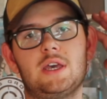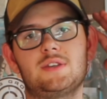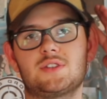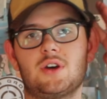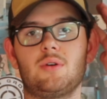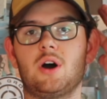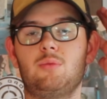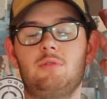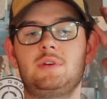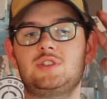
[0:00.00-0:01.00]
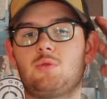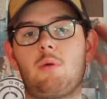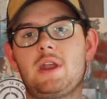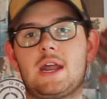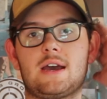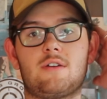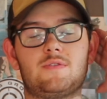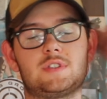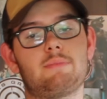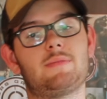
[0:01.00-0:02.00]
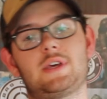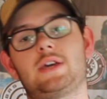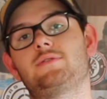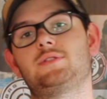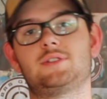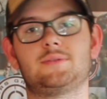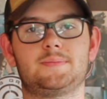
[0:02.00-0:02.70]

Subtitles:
So I will be swapping it out for something else.